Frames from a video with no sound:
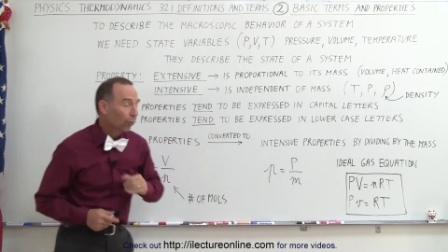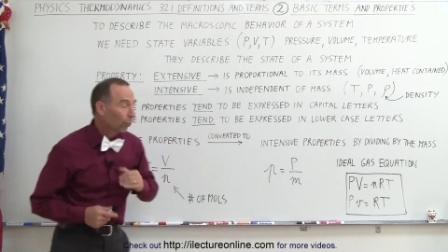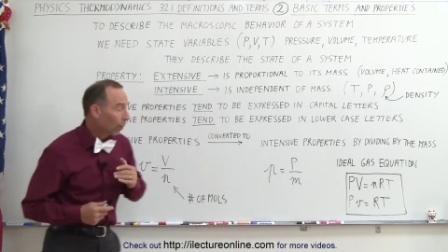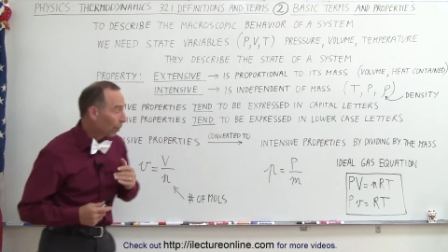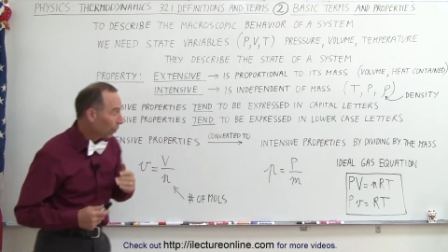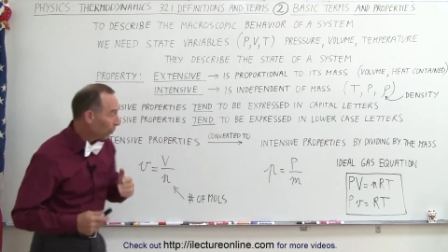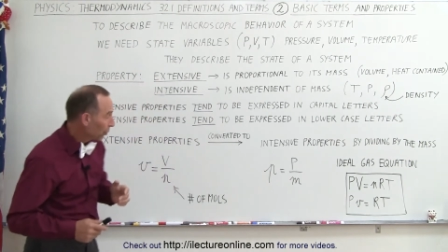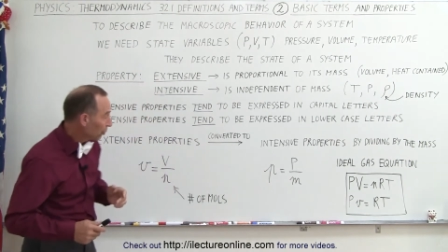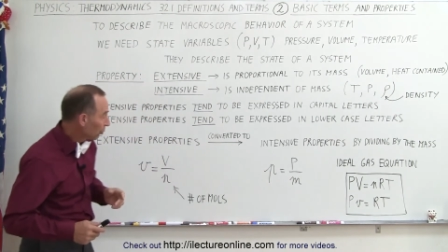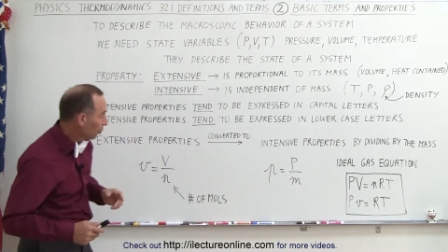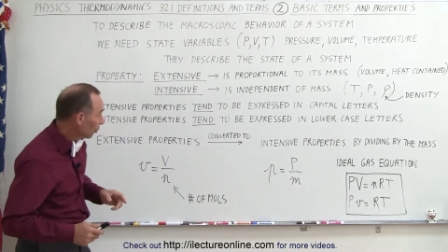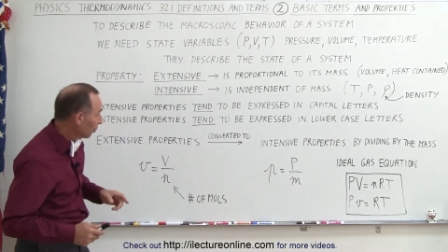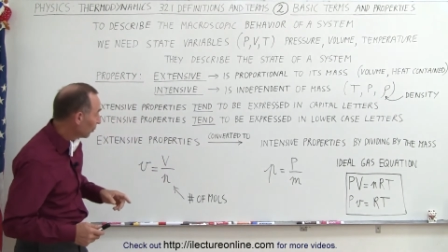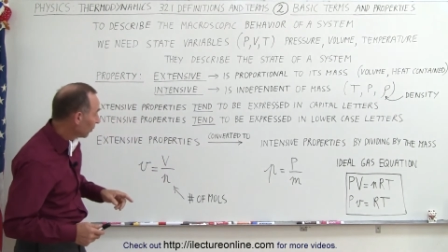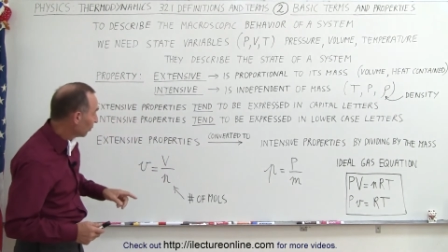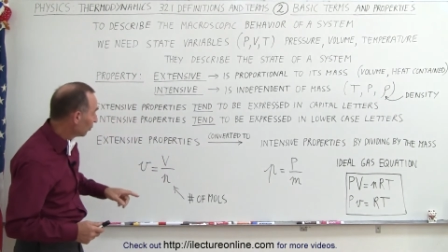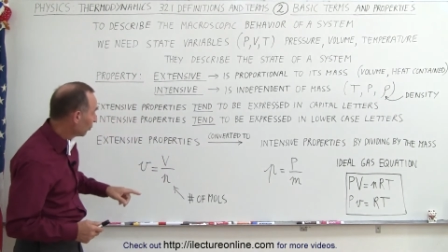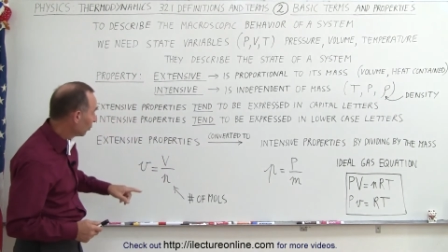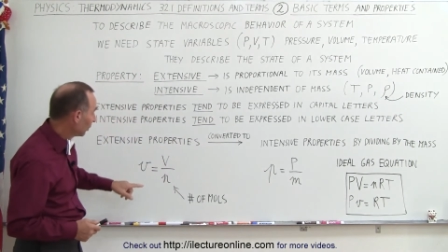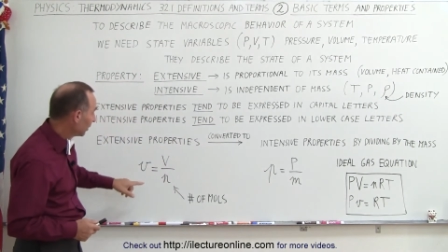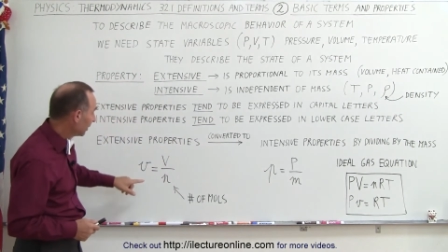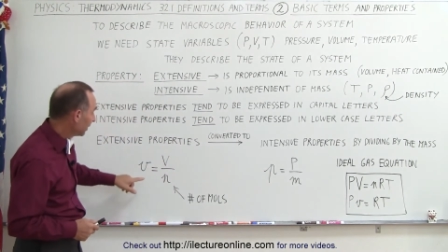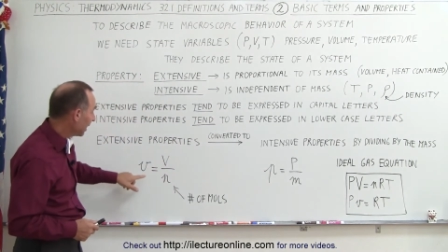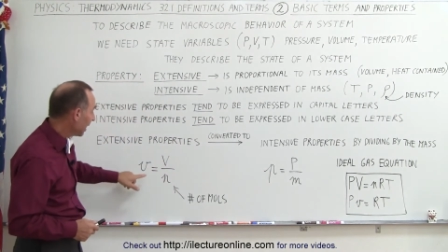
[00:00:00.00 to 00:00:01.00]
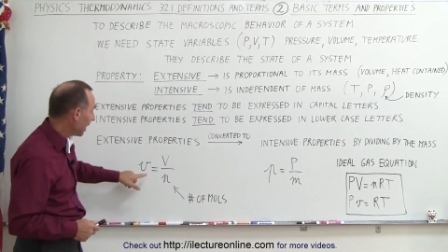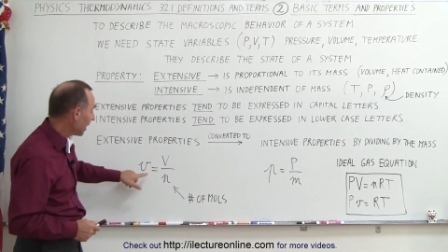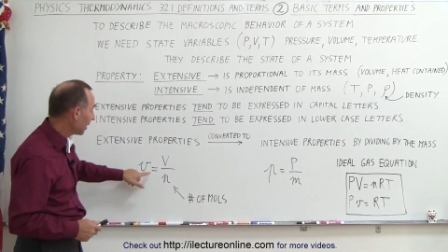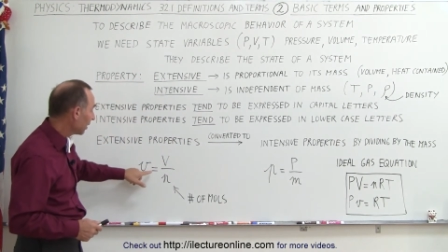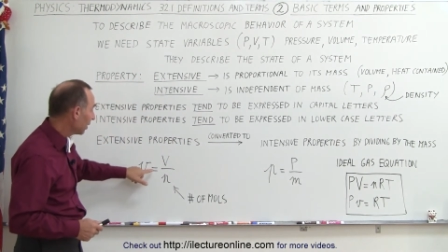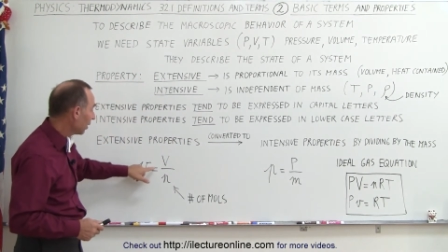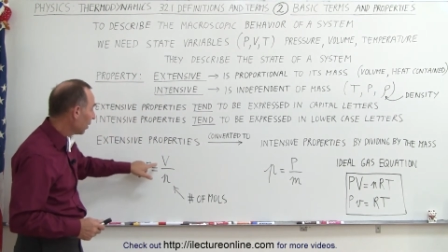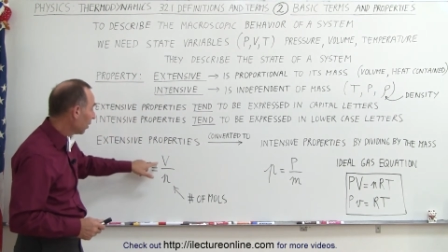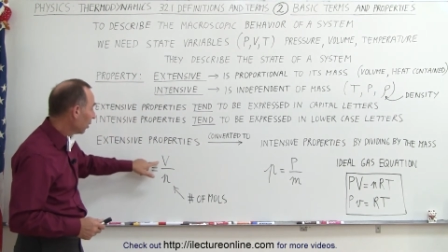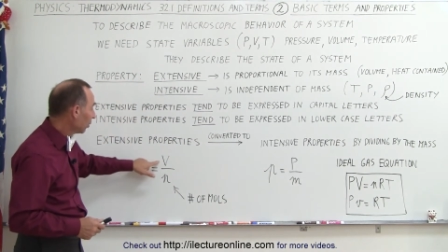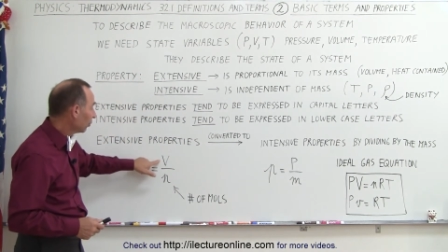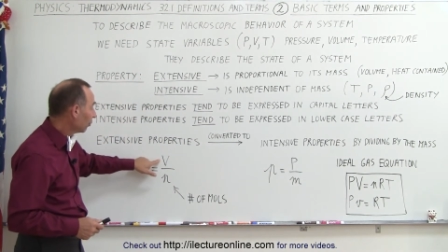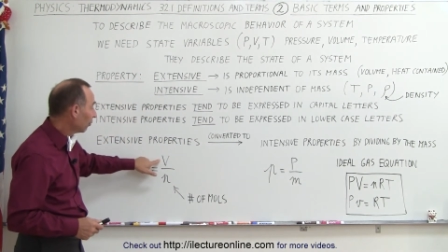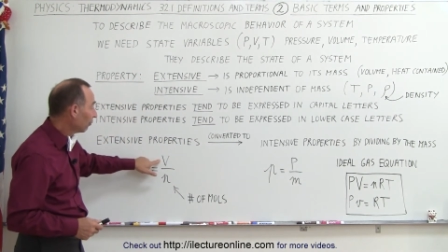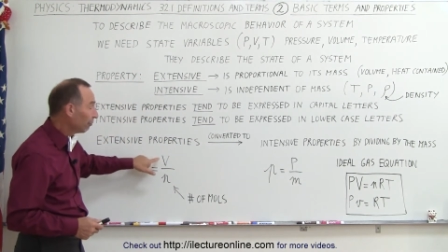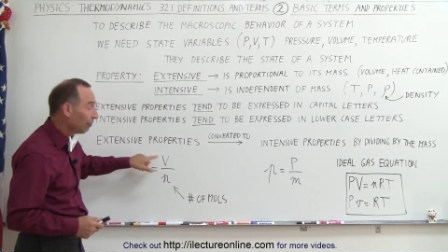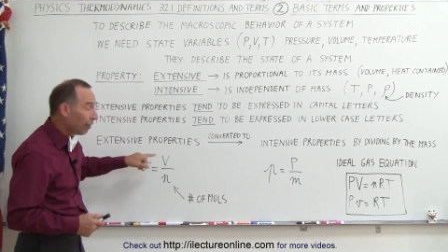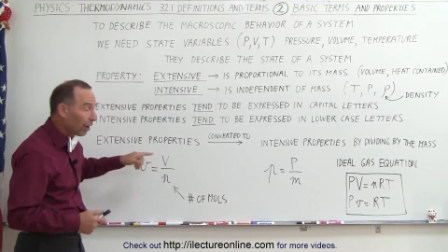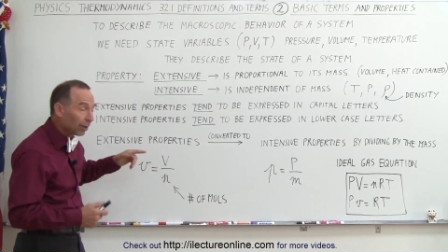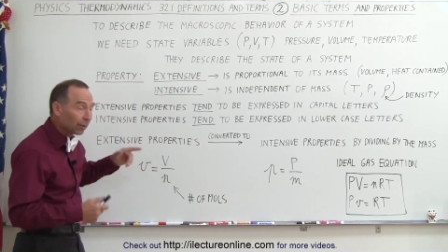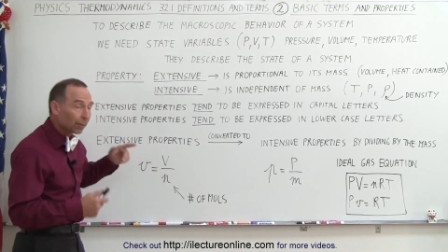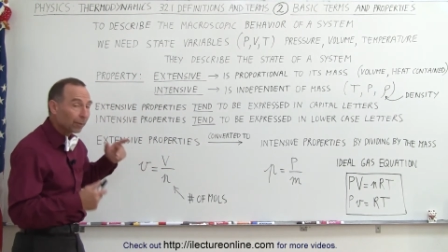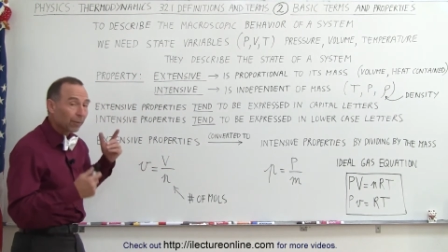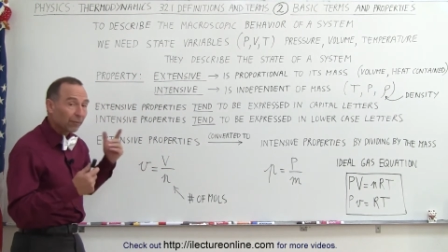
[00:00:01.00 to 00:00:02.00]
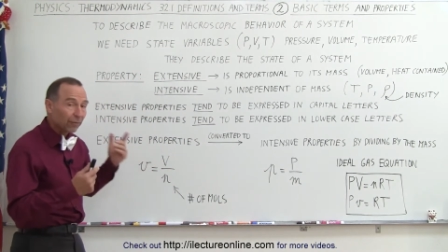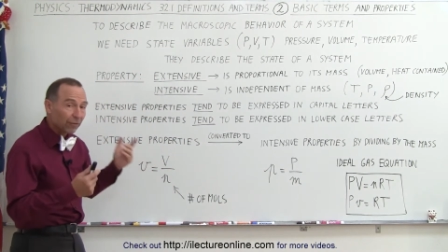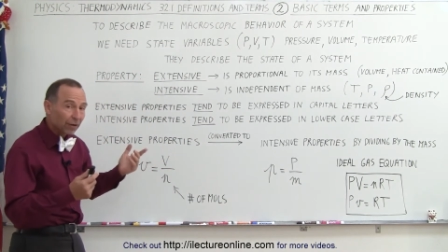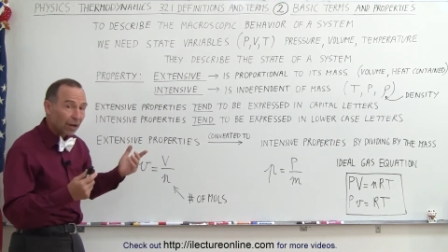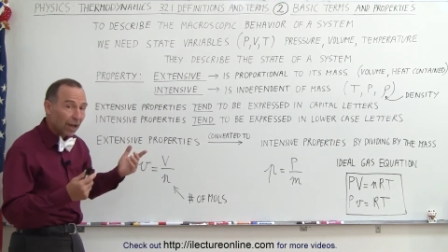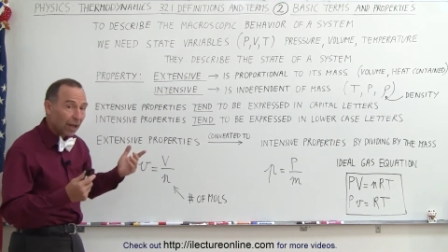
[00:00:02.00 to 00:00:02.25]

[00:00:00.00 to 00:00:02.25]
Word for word: So what we do is we take the volume of